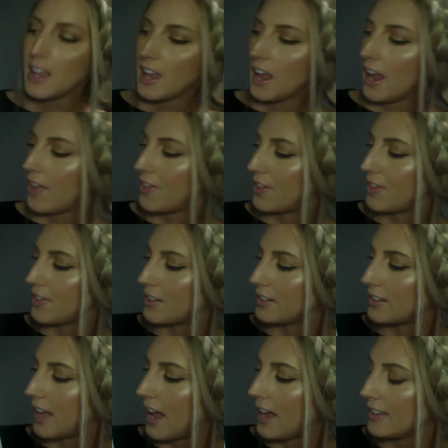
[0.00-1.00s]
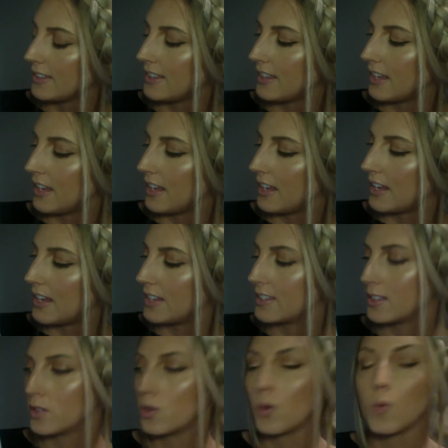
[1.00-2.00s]
And then the last thing
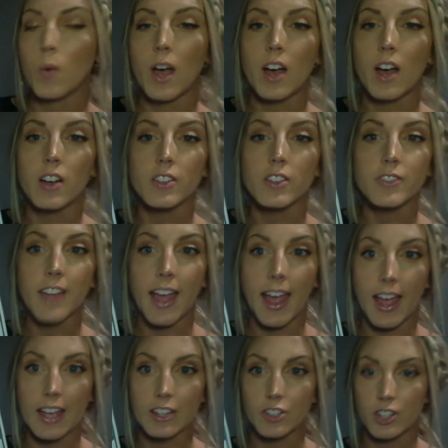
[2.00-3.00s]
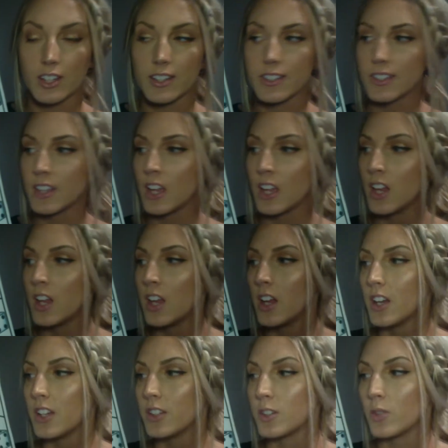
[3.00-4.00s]
is 12 edges.
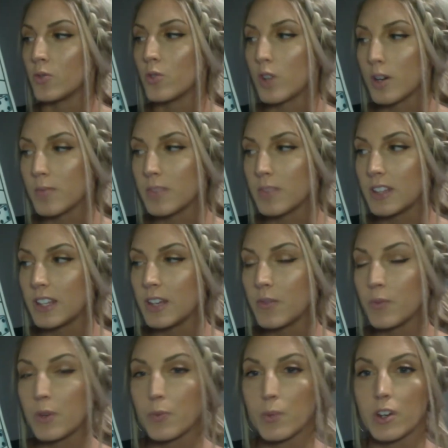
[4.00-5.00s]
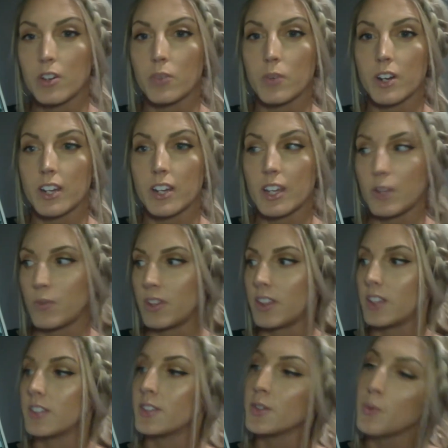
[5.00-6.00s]
So normally when we're working with
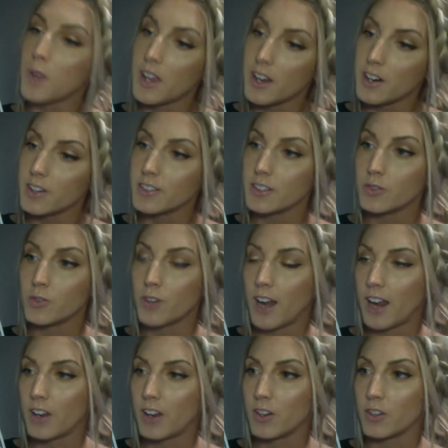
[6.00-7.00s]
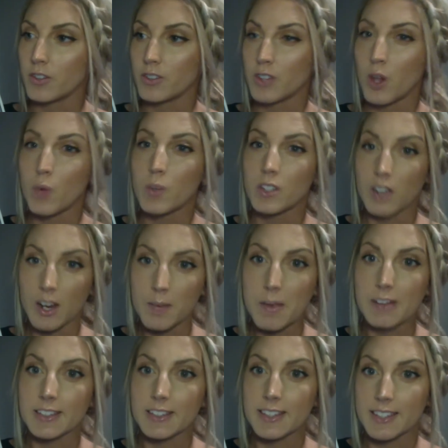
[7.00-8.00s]
squares and triangles, we talk
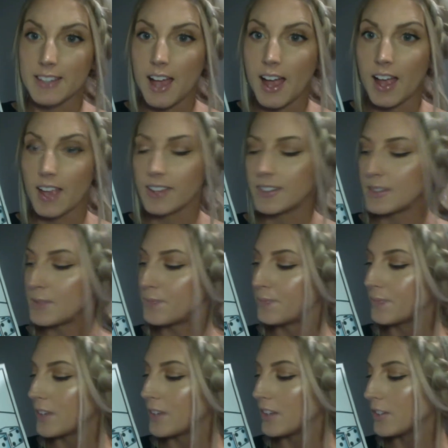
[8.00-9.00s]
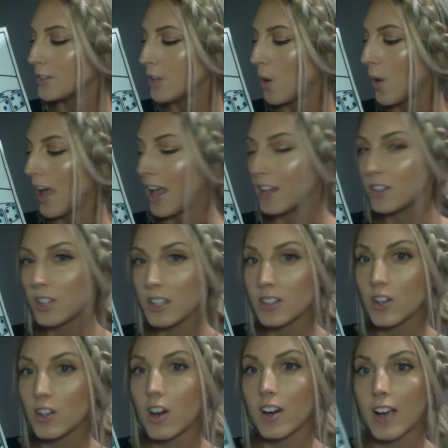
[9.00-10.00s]
about sides. So edges
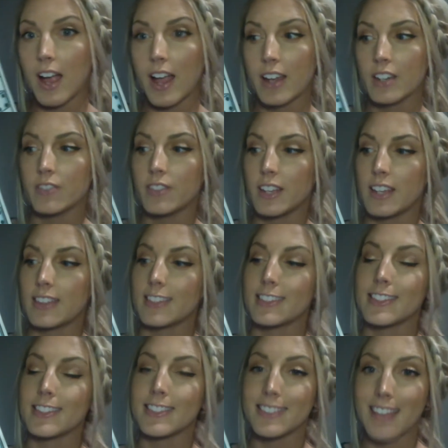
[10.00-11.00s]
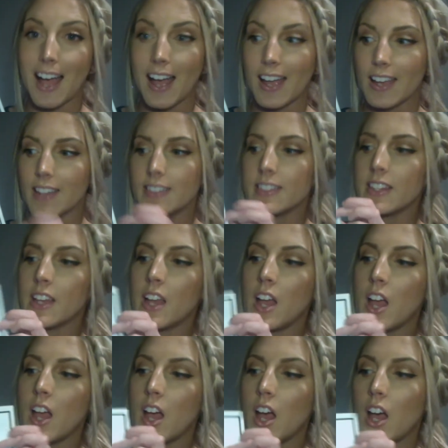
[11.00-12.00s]
are kind of like the sides
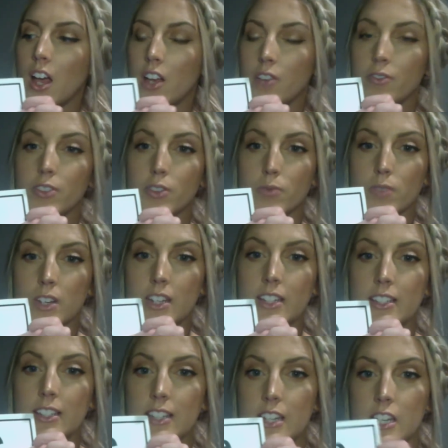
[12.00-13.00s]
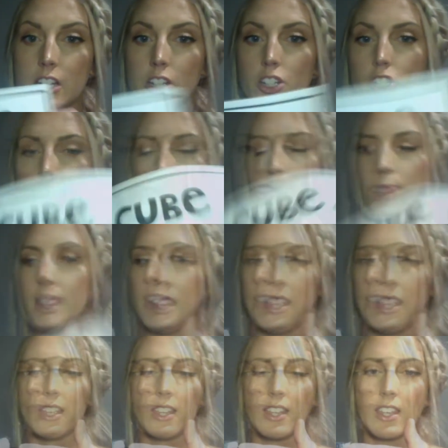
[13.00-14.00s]
of 3D shapes.
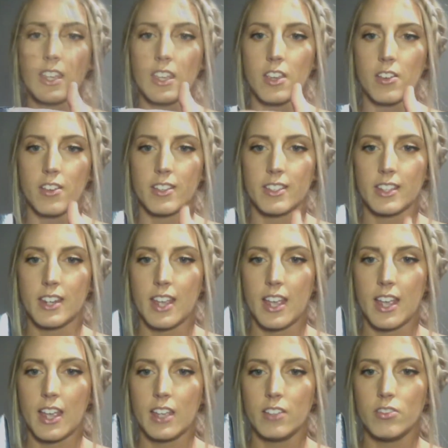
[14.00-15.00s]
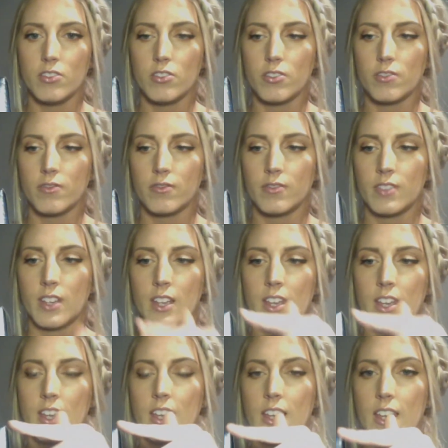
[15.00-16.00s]
Here is an edge,
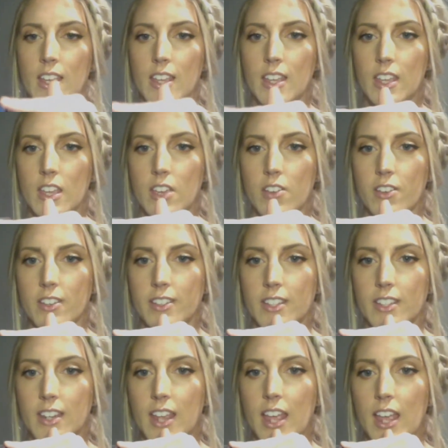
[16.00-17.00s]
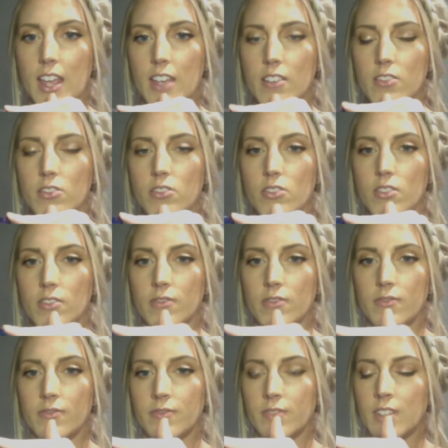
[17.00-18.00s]
here is an edge,
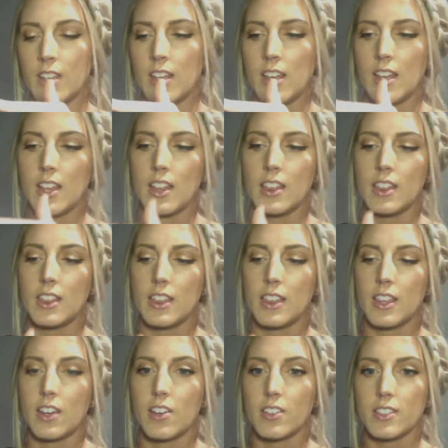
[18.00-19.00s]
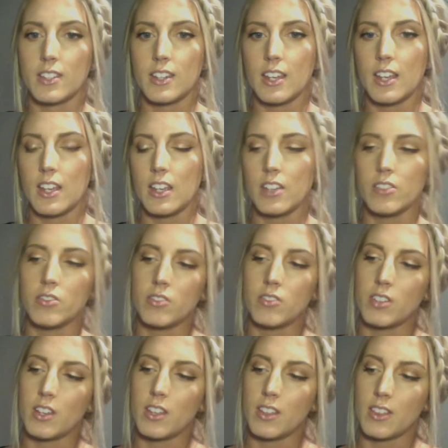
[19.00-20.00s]
there is an edge,
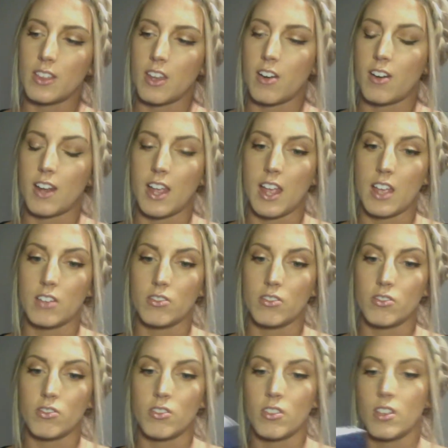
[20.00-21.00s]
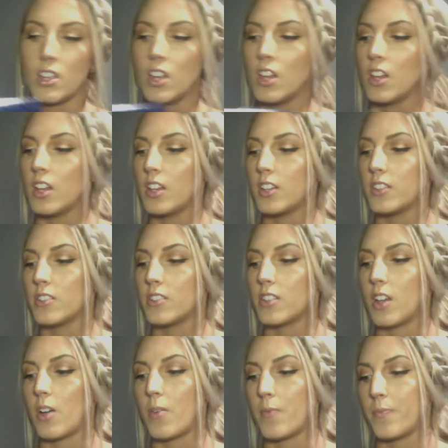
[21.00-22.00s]
there an edge. So
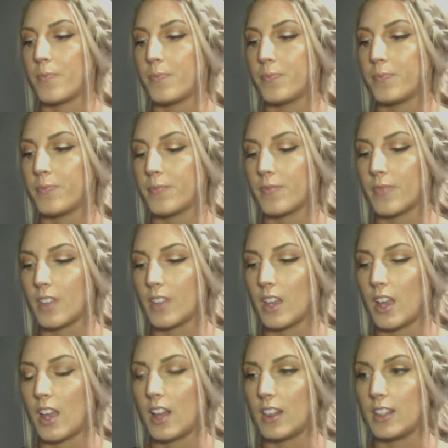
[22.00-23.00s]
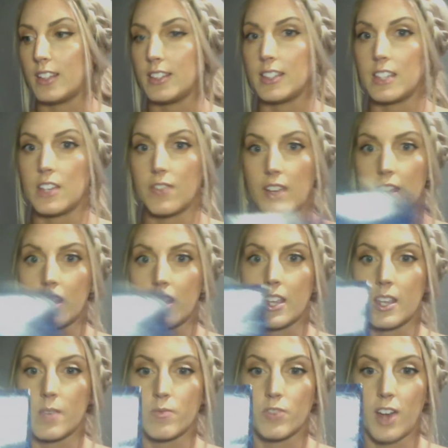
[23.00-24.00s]
let's see if I can
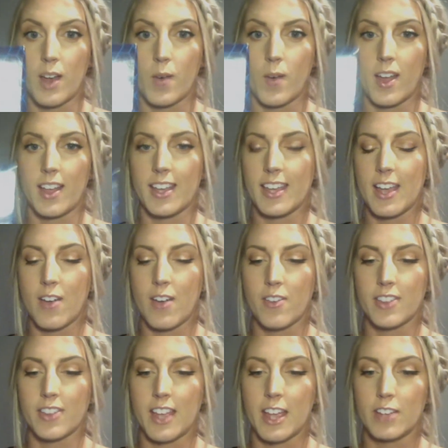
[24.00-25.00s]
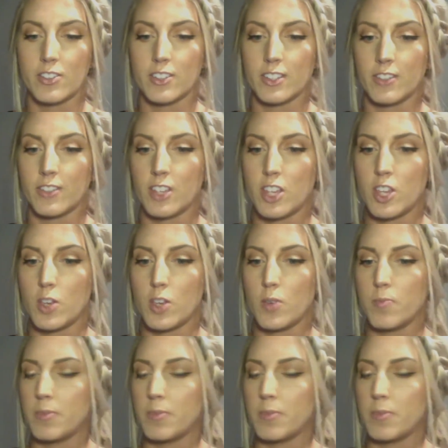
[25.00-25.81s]
keep track while I count the edges of a cube.